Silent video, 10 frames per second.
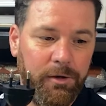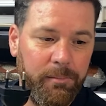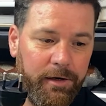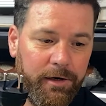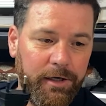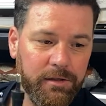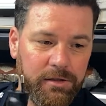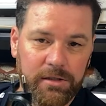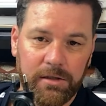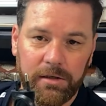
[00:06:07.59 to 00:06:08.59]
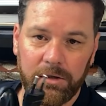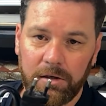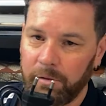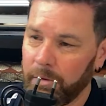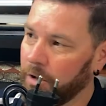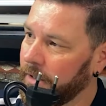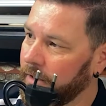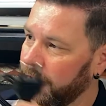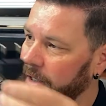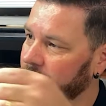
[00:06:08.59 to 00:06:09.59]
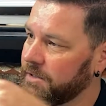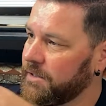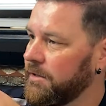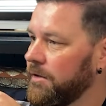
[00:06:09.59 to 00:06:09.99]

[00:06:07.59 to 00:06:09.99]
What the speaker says: Americans. We got one of those.